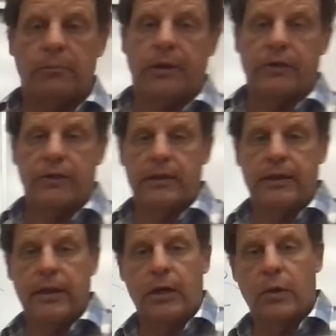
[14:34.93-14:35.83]
But
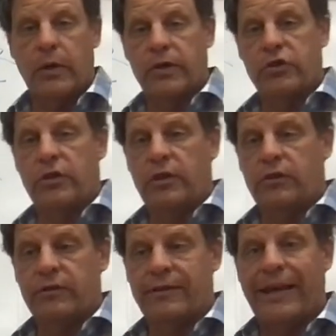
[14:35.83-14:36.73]
the question
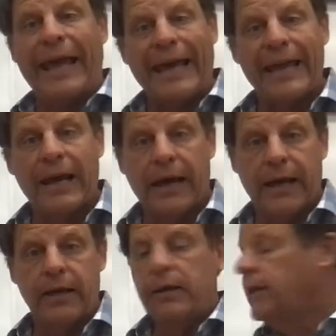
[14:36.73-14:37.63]
is, can I?